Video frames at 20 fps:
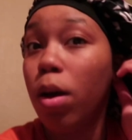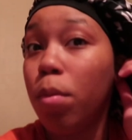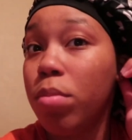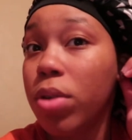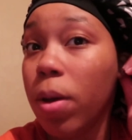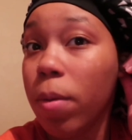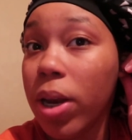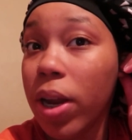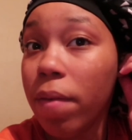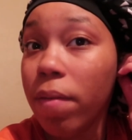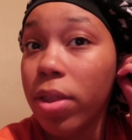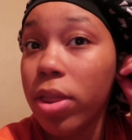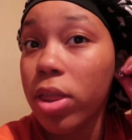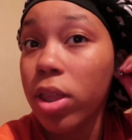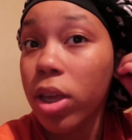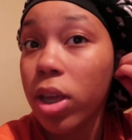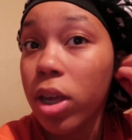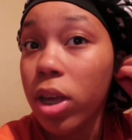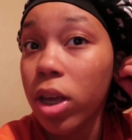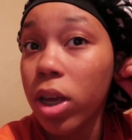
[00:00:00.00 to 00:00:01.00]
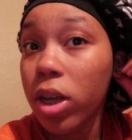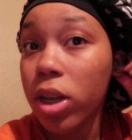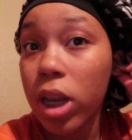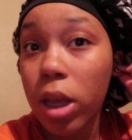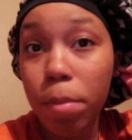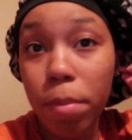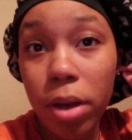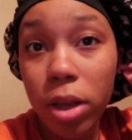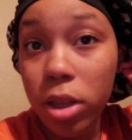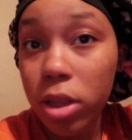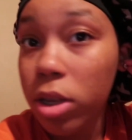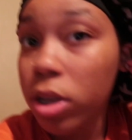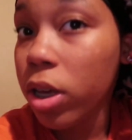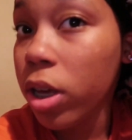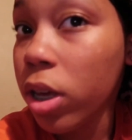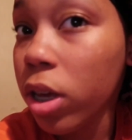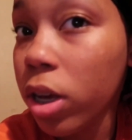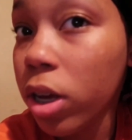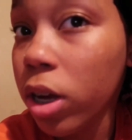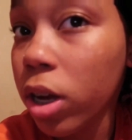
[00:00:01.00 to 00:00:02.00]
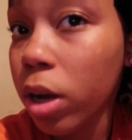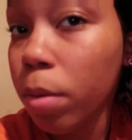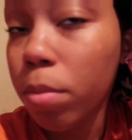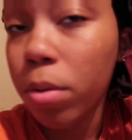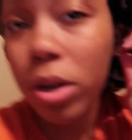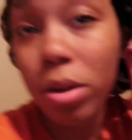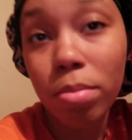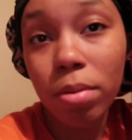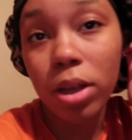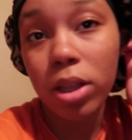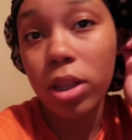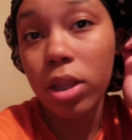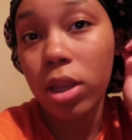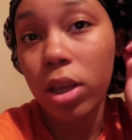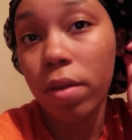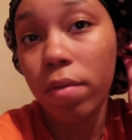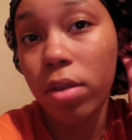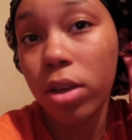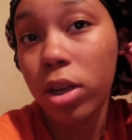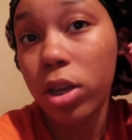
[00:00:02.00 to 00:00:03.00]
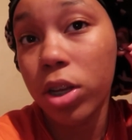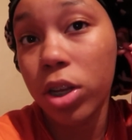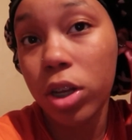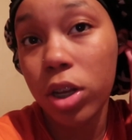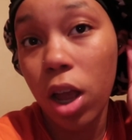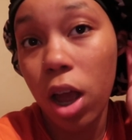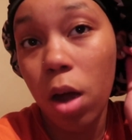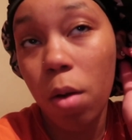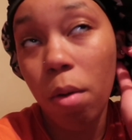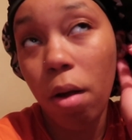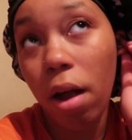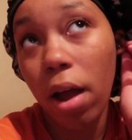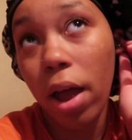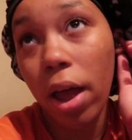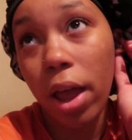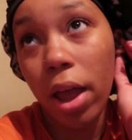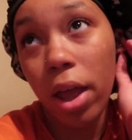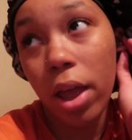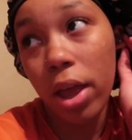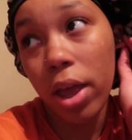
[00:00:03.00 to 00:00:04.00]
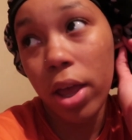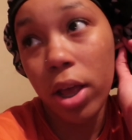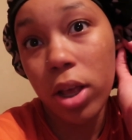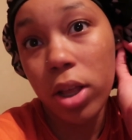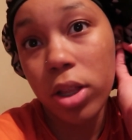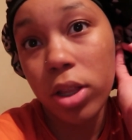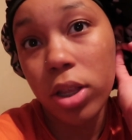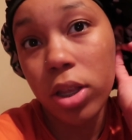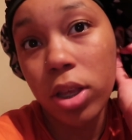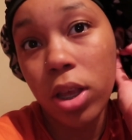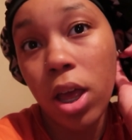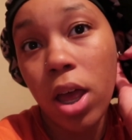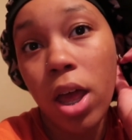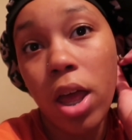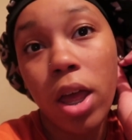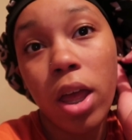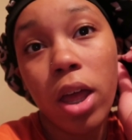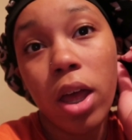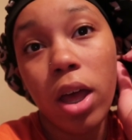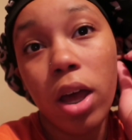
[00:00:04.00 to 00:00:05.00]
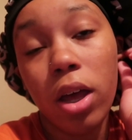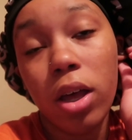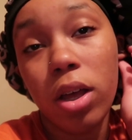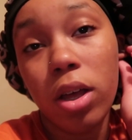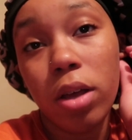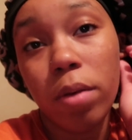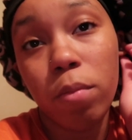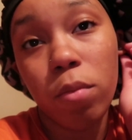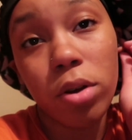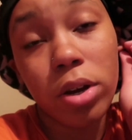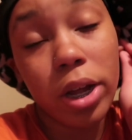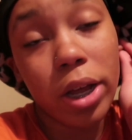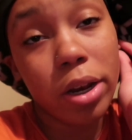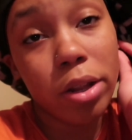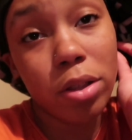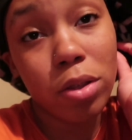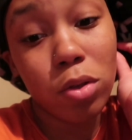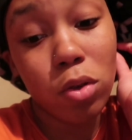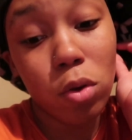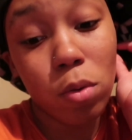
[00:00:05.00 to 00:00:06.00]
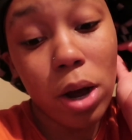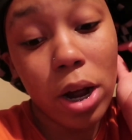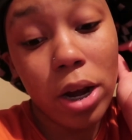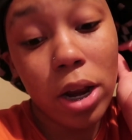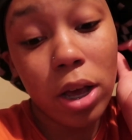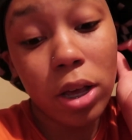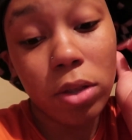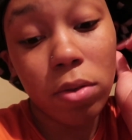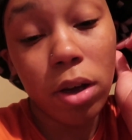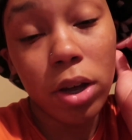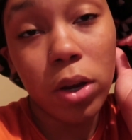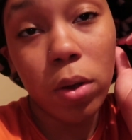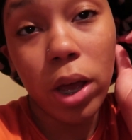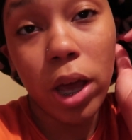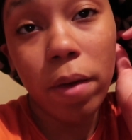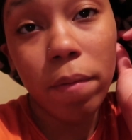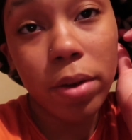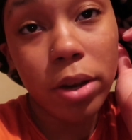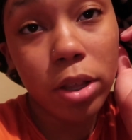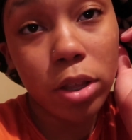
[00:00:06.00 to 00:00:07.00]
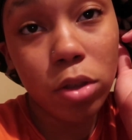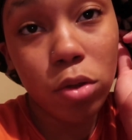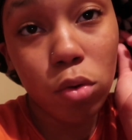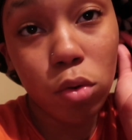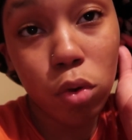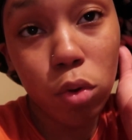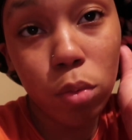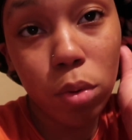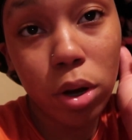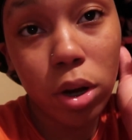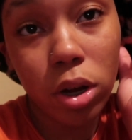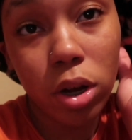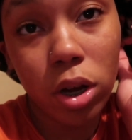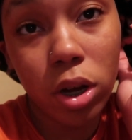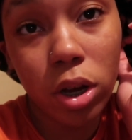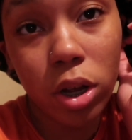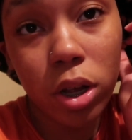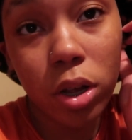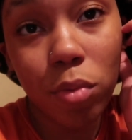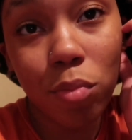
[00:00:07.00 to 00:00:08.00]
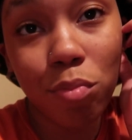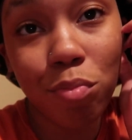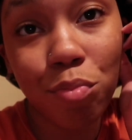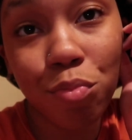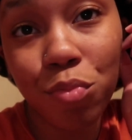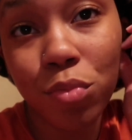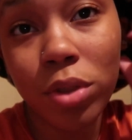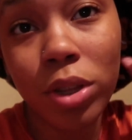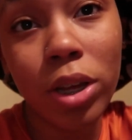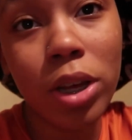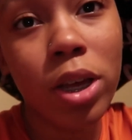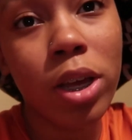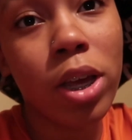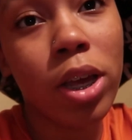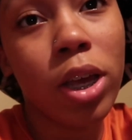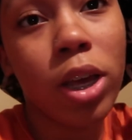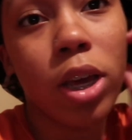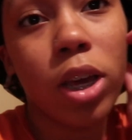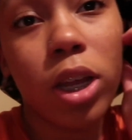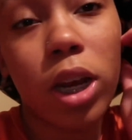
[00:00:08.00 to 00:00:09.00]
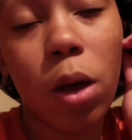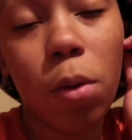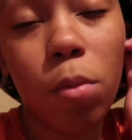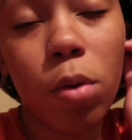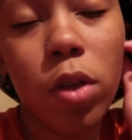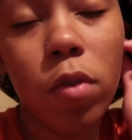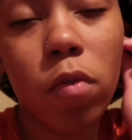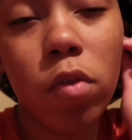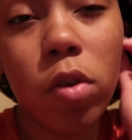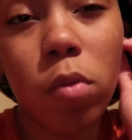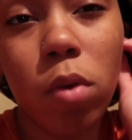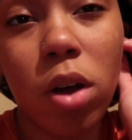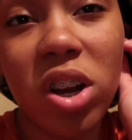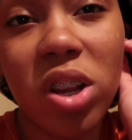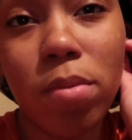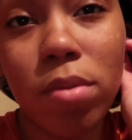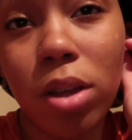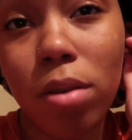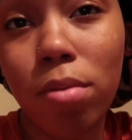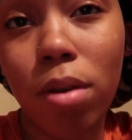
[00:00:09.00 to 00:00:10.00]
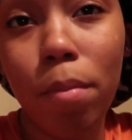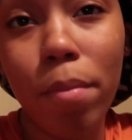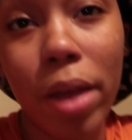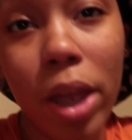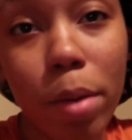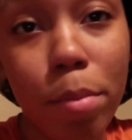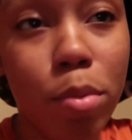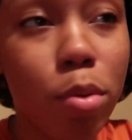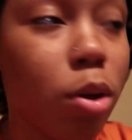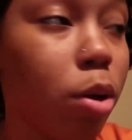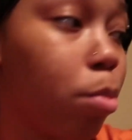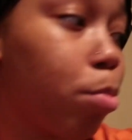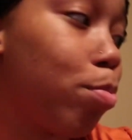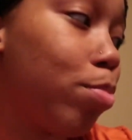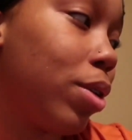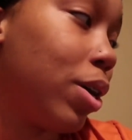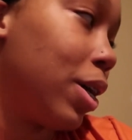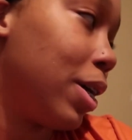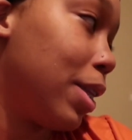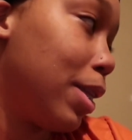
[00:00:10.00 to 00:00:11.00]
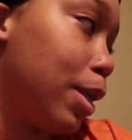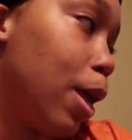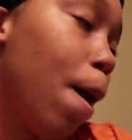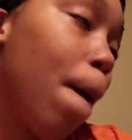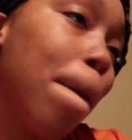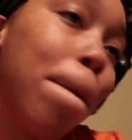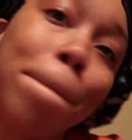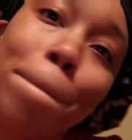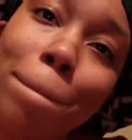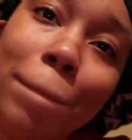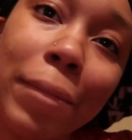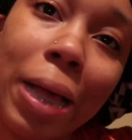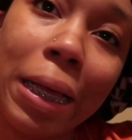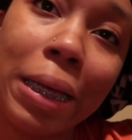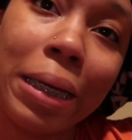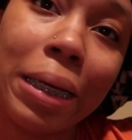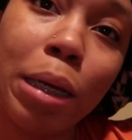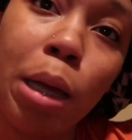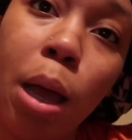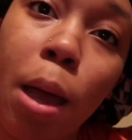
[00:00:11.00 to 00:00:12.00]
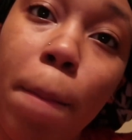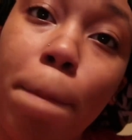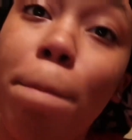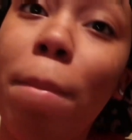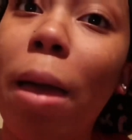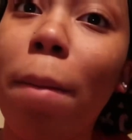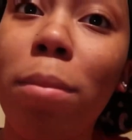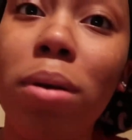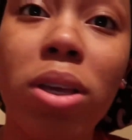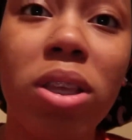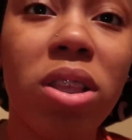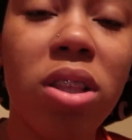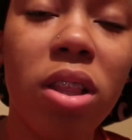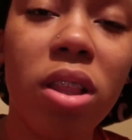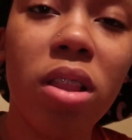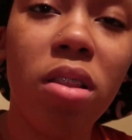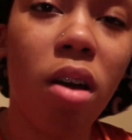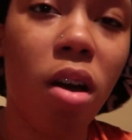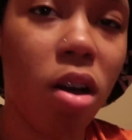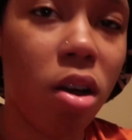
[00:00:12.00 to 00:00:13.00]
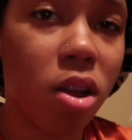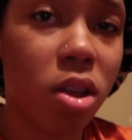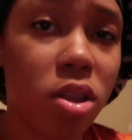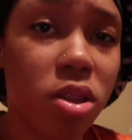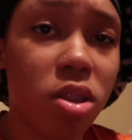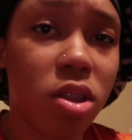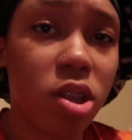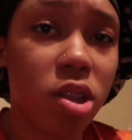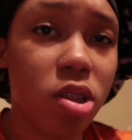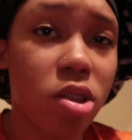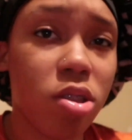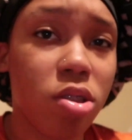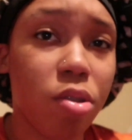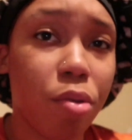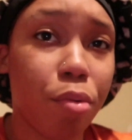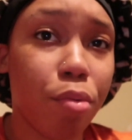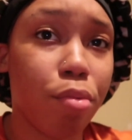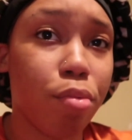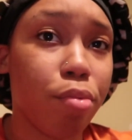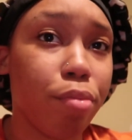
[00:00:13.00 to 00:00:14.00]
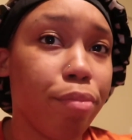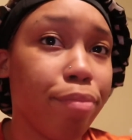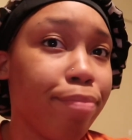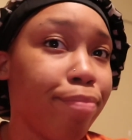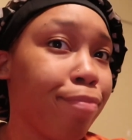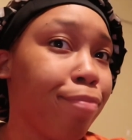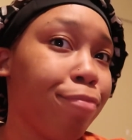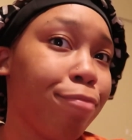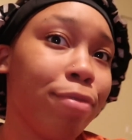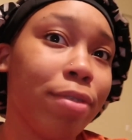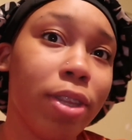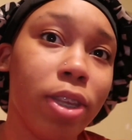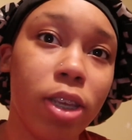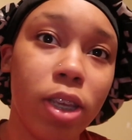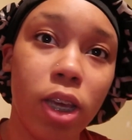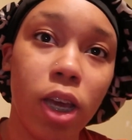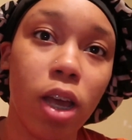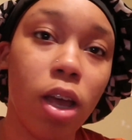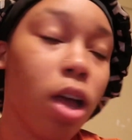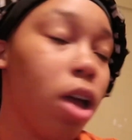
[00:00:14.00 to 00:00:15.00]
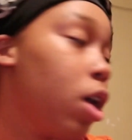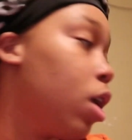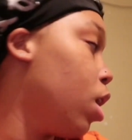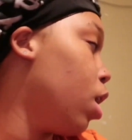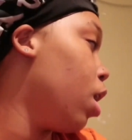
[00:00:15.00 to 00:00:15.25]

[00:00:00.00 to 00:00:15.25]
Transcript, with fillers: I'm doing everything. Did my skincare, brushed my teeth, took a shower, I ate. Um, we're not in school right now, so I don't have any schoolwork. And I was gonna watch something on my MacBook, but MacBook is locked. So yeah,